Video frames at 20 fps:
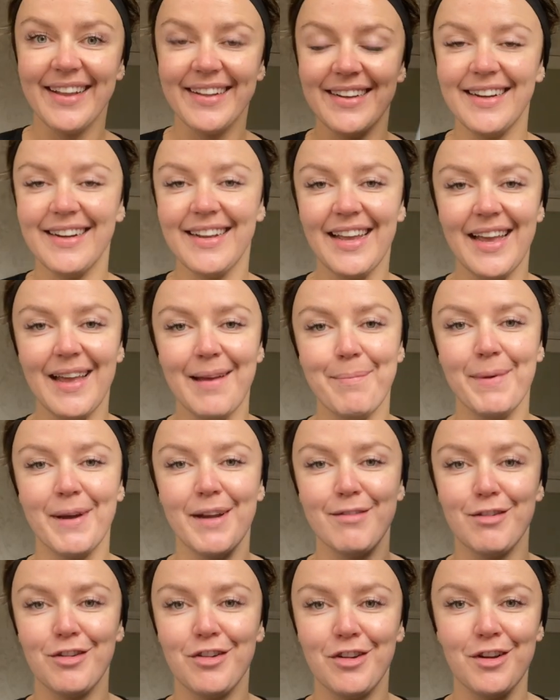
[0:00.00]
Need to add my
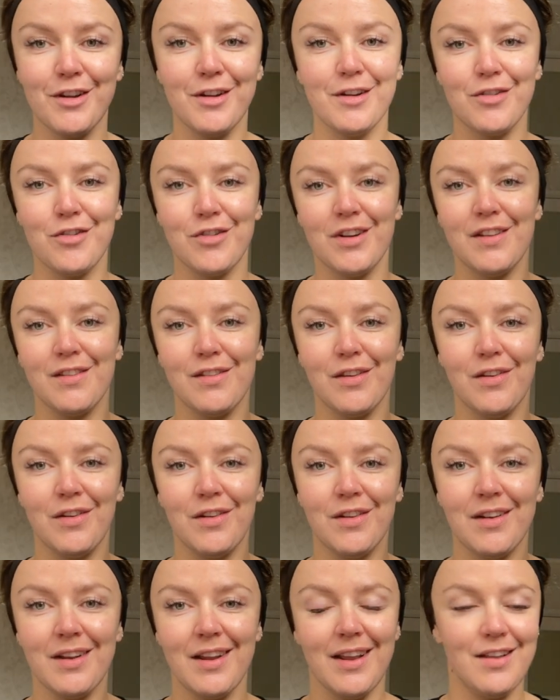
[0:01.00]
return address
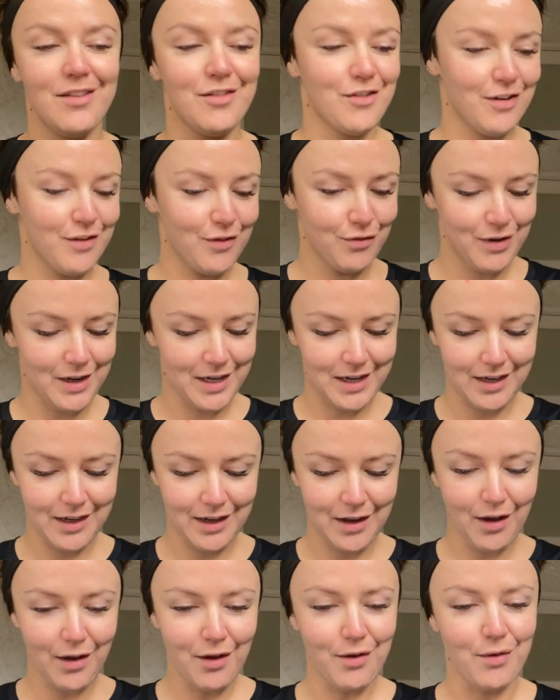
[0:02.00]
on and she's ready to
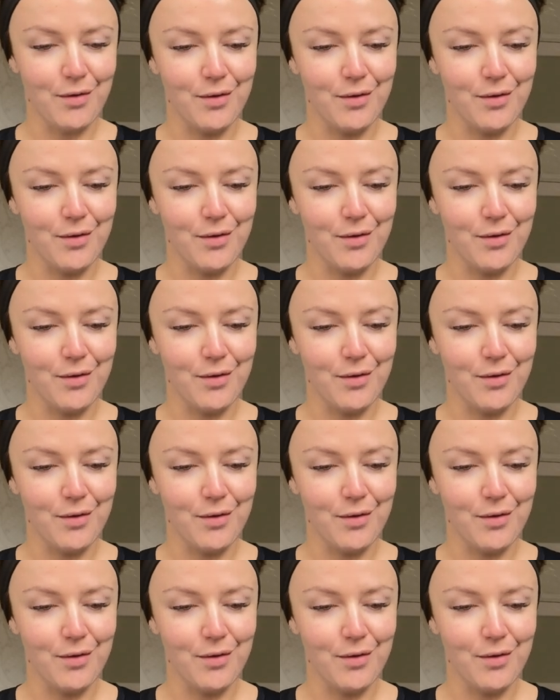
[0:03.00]
go.